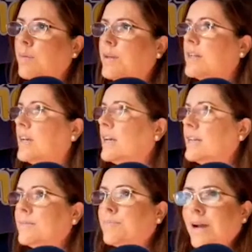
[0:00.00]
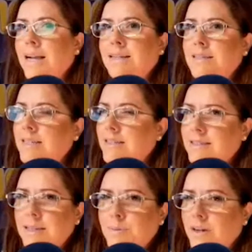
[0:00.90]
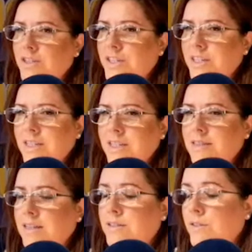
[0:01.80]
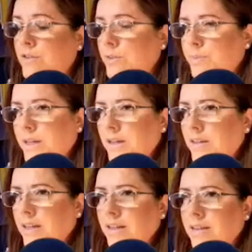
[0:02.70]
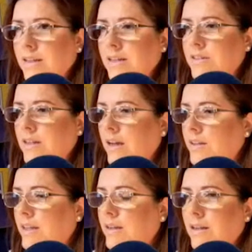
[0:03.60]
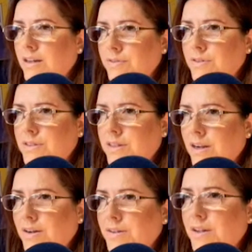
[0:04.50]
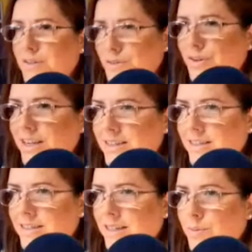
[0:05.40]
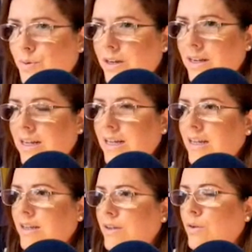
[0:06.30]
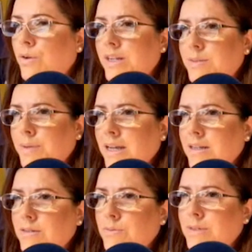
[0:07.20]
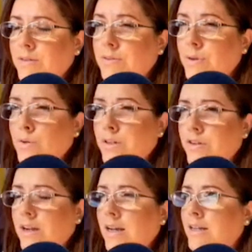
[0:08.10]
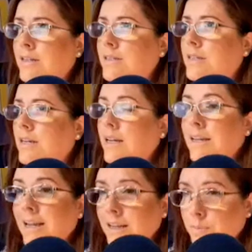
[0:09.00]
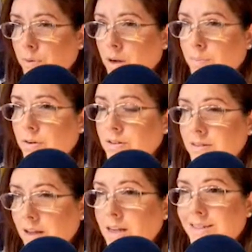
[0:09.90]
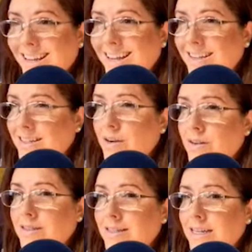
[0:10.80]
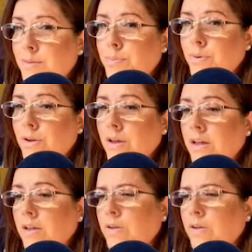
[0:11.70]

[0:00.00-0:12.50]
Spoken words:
Yeah, I mean, practicing sleep hygiene is such a big thing that I think a lot of us are not so great at anymore. Going to bed without the phone in your hand, getting a proper solid 8 hours sleep,